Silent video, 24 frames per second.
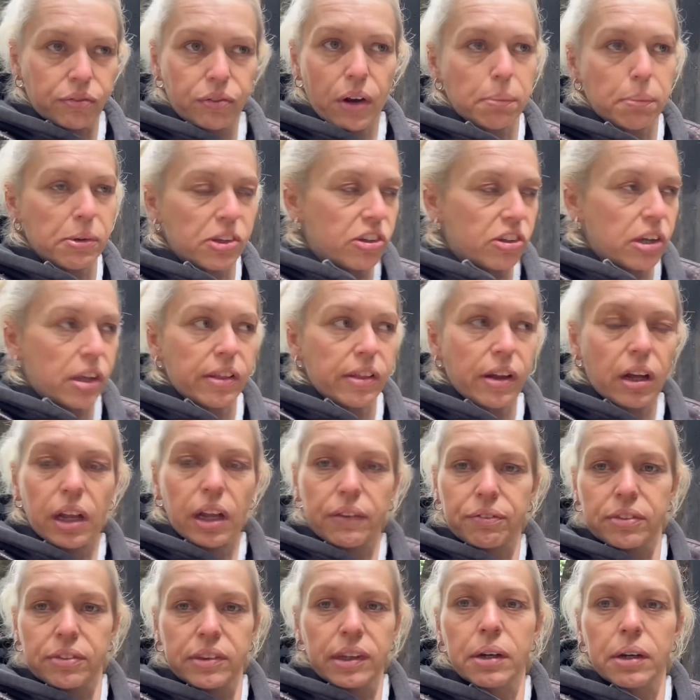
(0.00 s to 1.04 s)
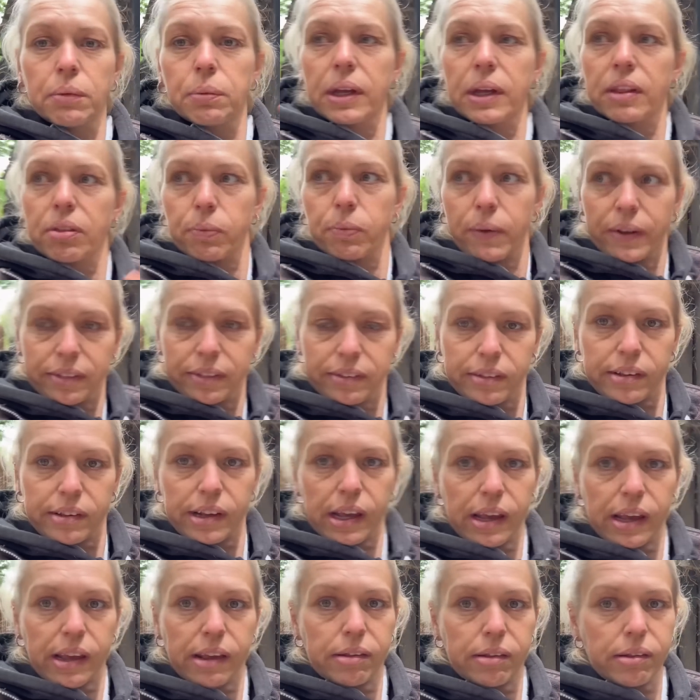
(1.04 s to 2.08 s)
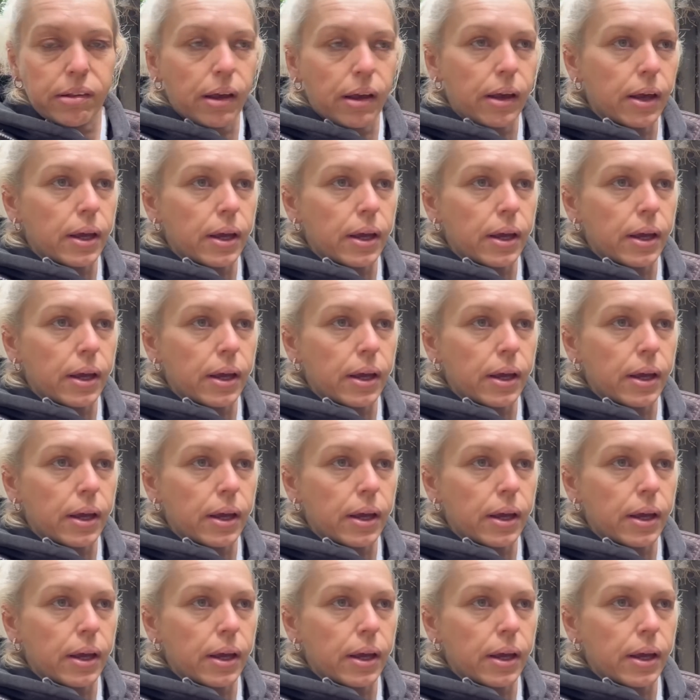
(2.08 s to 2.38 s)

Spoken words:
rubbish in that I'll have to deal with once he's